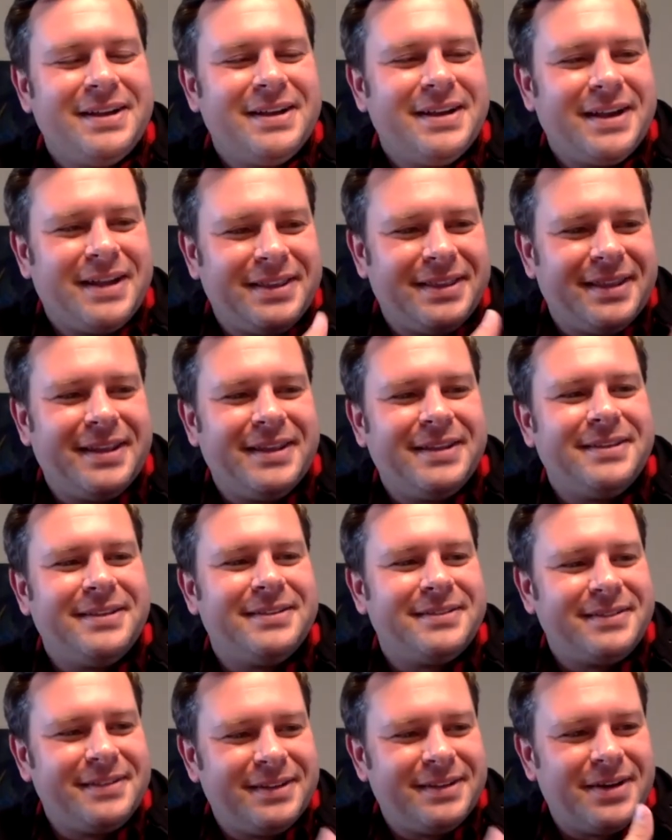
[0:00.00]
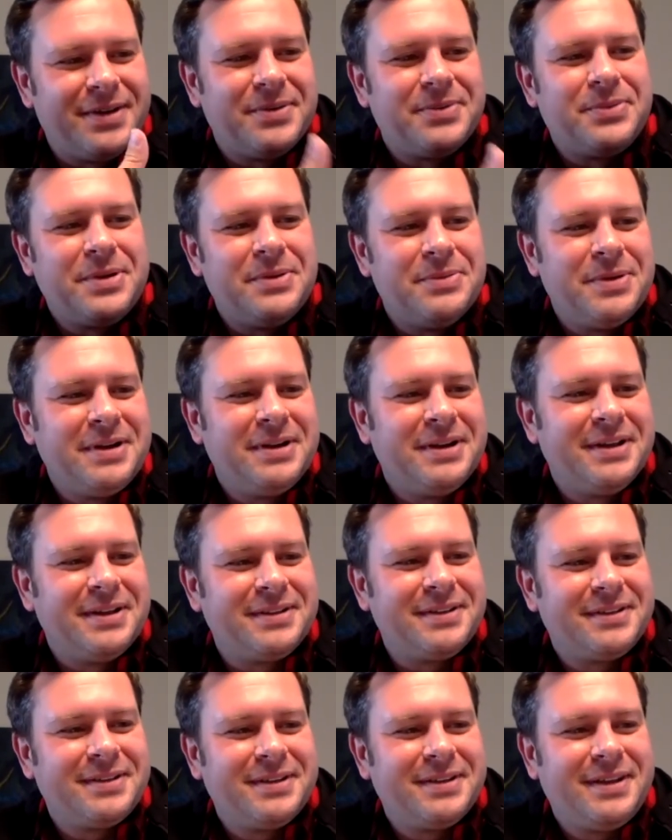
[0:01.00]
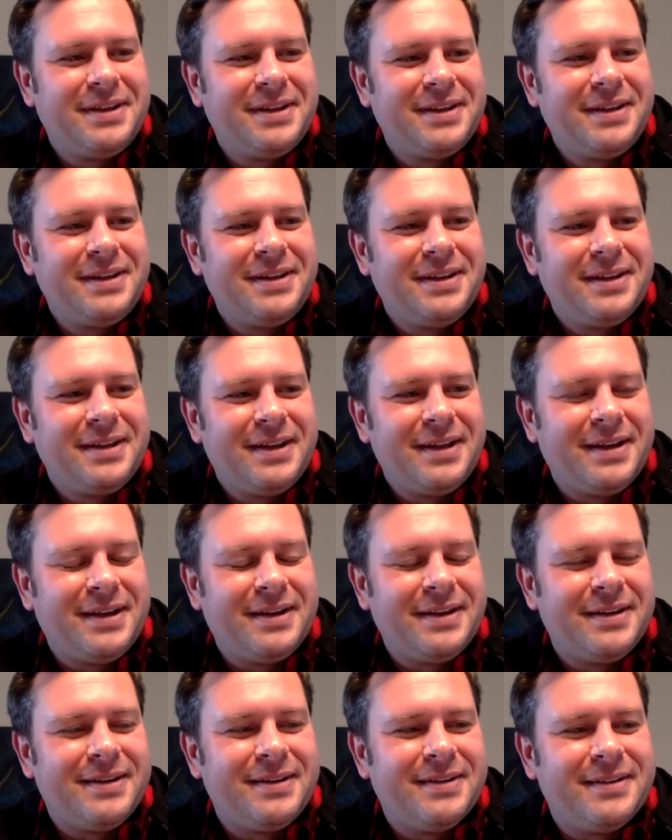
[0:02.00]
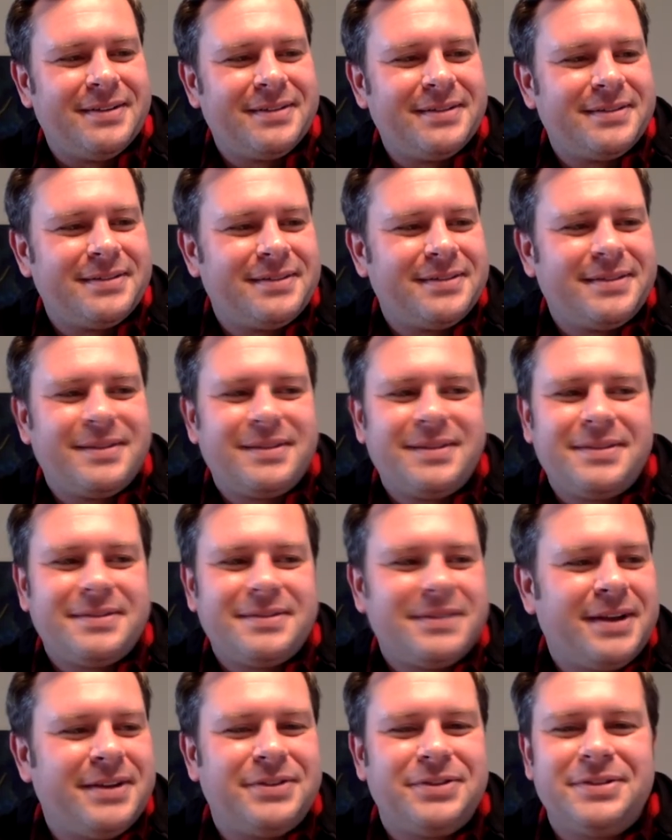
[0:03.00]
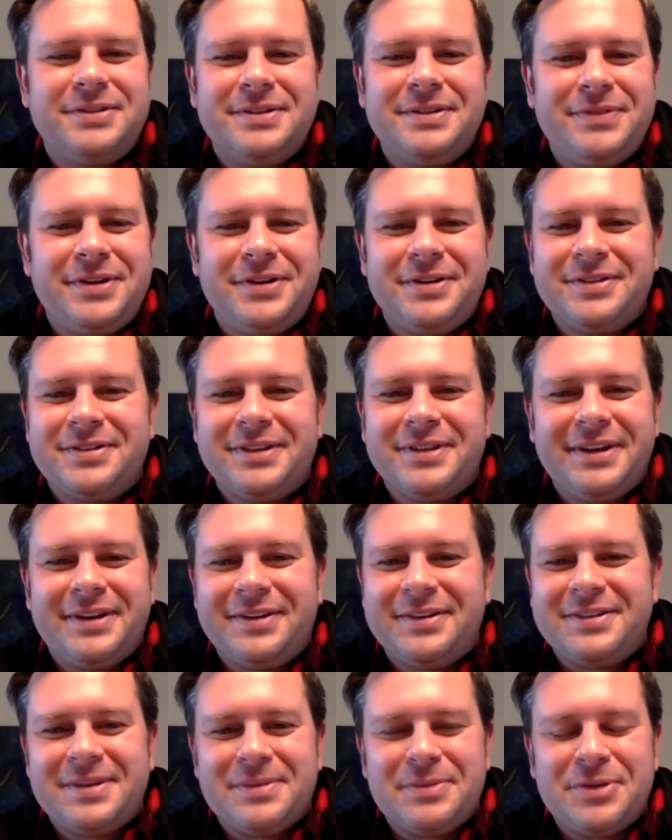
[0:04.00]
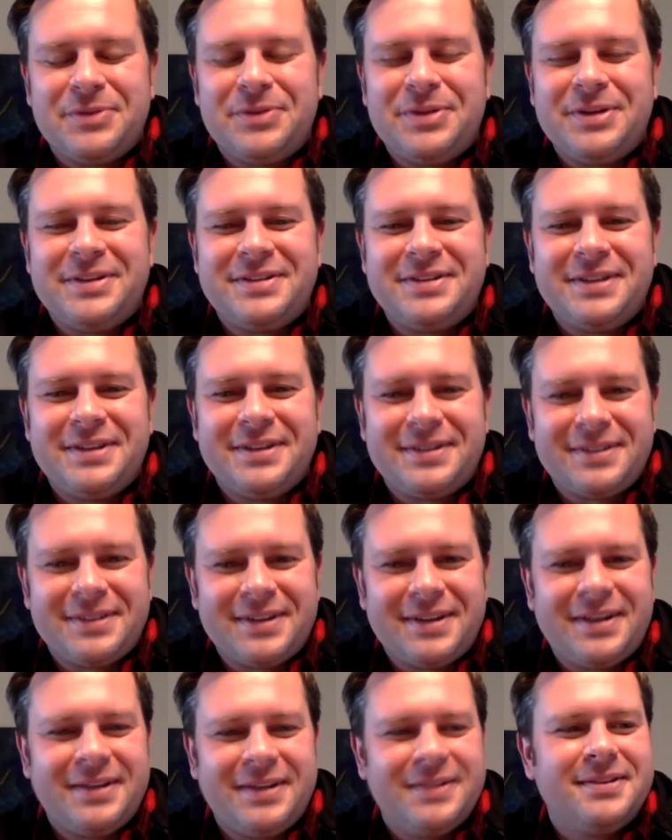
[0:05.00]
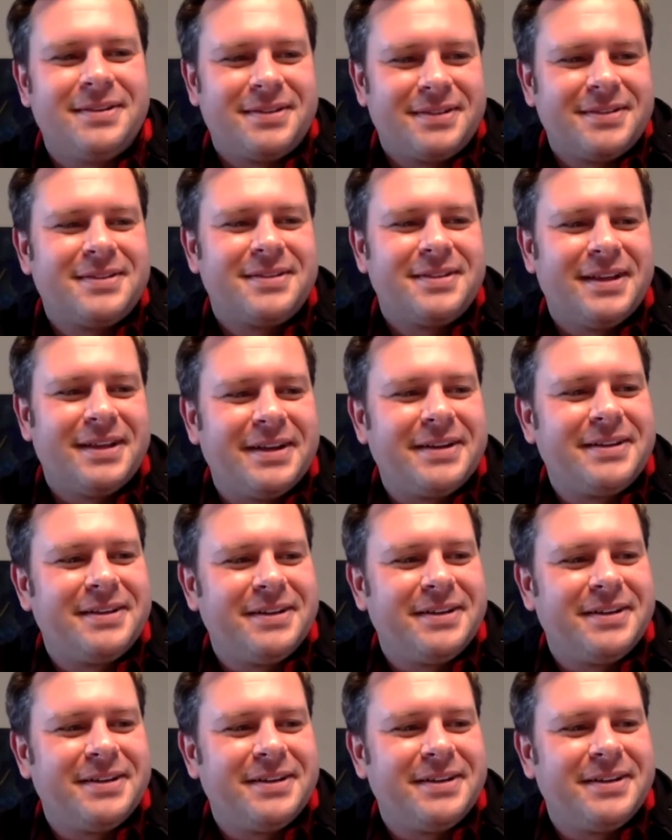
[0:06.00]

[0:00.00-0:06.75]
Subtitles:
And then, we read it uh, hundreds of years later, someone reads it, and it's like,